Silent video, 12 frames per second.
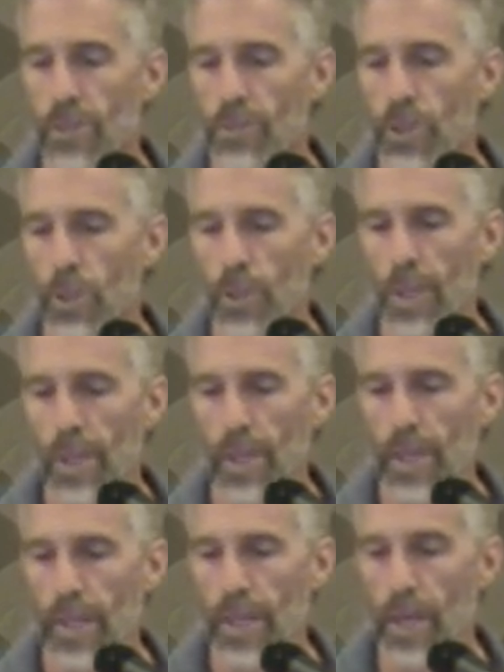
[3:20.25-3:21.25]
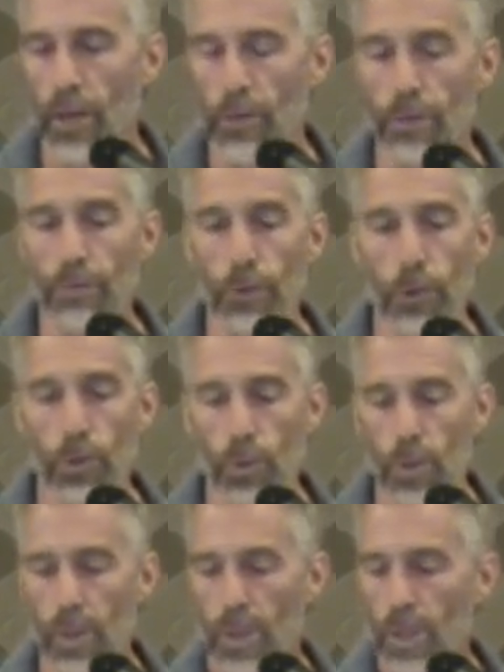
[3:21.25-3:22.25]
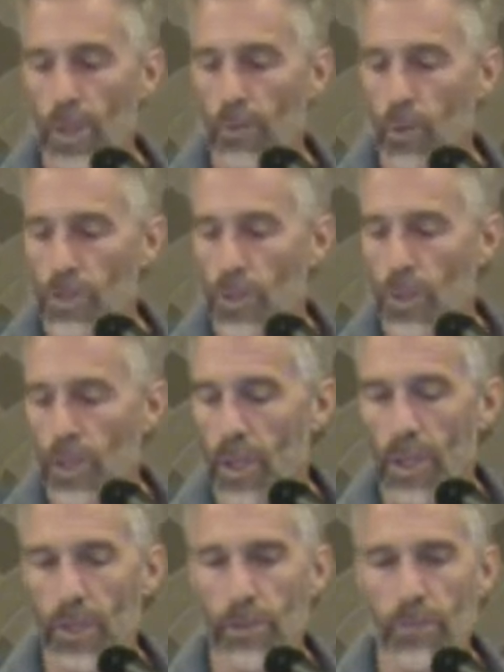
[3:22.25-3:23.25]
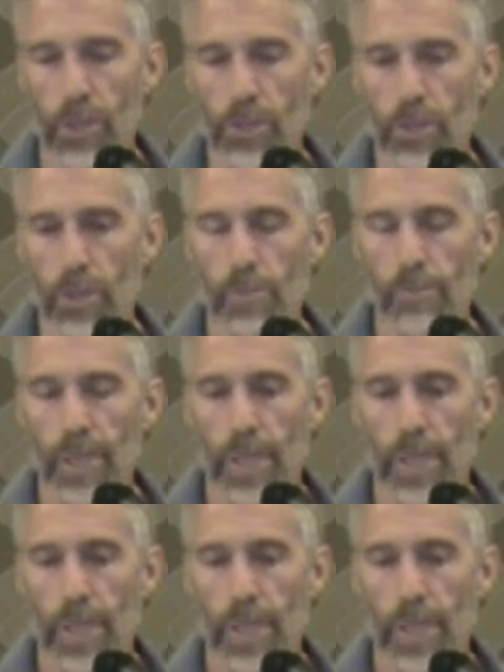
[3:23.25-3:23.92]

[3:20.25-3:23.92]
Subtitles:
So again, another view of what's going on here in Fresno.